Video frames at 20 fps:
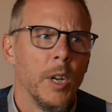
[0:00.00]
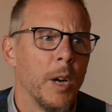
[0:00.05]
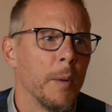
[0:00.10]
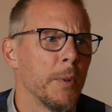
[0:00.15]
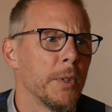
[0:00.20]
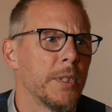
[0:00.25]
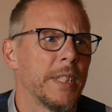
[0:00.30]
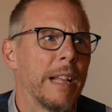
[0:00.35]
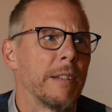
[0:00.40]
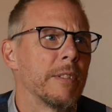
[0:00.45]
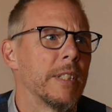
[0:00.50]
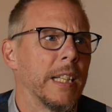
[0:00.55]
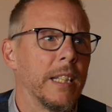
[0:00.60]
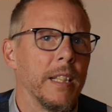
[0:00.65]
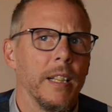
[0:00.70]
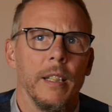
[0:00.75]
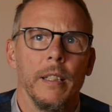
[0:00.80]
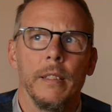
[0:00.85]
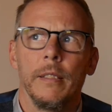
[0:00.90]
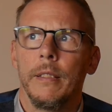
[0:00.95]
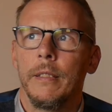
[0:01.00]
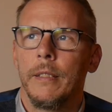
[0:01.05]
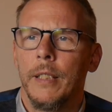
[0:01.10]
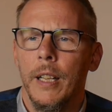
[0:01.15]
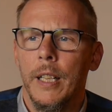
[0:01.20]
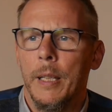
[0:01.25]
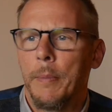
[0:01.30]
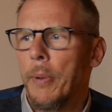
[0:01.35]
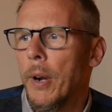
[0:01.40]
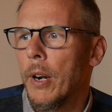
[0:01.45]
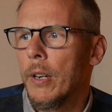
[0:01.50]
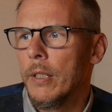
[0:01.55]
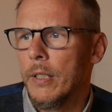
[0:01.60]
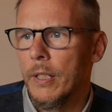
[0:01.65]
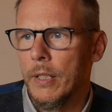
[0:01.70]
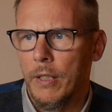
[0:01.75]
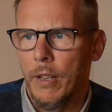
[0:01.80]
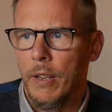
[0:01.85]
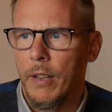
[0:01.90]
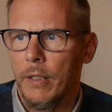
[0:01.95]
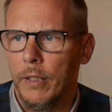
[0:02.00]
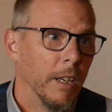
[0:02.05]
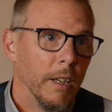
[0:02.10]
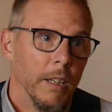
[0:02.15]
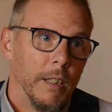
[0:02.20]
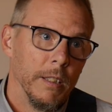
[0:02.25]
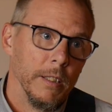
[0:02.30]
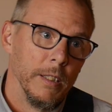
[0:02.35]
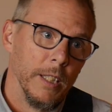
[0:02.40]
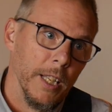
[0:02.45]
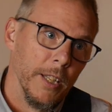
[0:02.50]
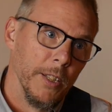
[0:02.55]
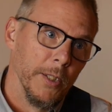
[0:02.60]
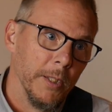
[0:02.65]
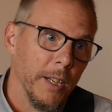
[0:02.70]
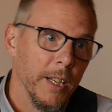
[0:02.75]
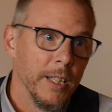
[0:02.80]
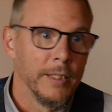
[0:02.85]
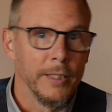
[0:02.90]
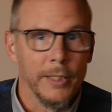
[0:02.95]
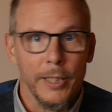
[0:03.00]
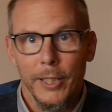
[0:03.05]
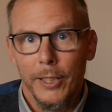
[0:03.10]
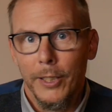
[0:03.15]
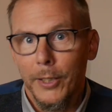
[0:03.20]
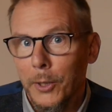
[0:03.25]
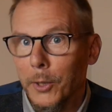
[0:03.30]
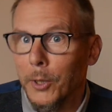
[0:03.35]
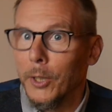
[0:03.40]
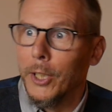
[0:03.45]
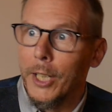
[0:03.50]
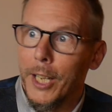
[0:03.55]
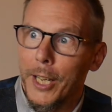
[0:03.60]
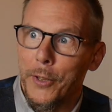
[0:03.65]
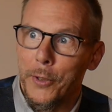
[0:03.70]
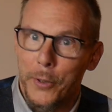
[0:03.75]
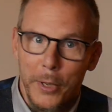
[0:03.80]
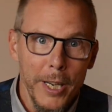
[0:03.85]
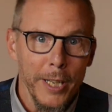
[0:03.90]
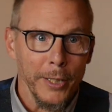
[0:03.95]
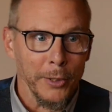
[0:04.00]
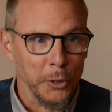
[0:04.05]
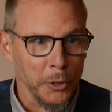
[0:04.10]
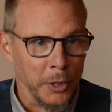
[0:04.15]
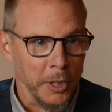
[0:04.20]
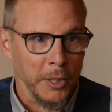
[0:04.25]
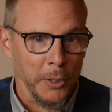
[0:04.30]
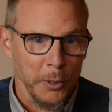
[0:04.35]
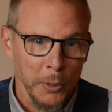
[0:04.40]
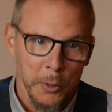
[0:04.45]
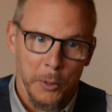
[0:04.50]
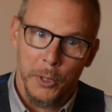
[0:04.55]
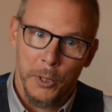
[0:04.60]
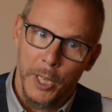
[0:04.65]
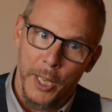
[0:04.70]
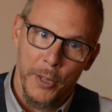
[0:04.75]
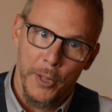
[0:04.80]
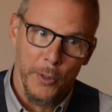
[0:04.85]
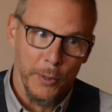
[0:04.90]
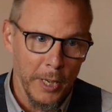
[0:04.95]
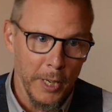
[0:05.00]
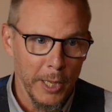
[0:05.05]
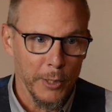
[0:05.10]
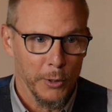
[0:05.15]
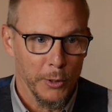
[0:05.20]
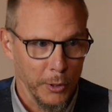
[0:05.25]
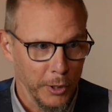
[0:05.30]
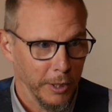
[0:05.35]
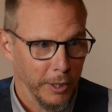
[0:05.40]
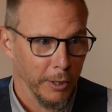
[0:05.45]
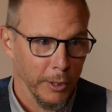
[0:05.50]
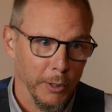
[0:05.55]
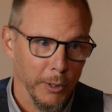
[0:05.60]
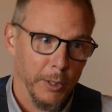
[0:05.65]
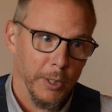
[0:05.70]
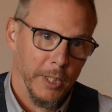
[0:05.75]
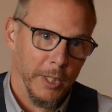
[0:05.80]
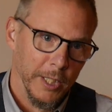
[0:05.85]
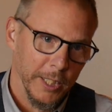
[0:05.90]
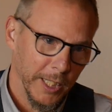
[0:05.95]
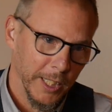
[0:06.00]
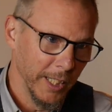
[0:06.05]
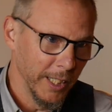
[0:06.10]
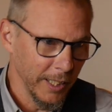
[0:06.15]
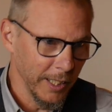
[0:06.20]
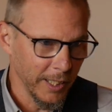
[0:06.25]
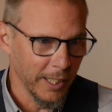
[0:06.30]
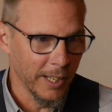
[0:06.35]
Almost sounds like a Dolly Parton song. Leather and steel, leather and steel, leather and steel. Yeah!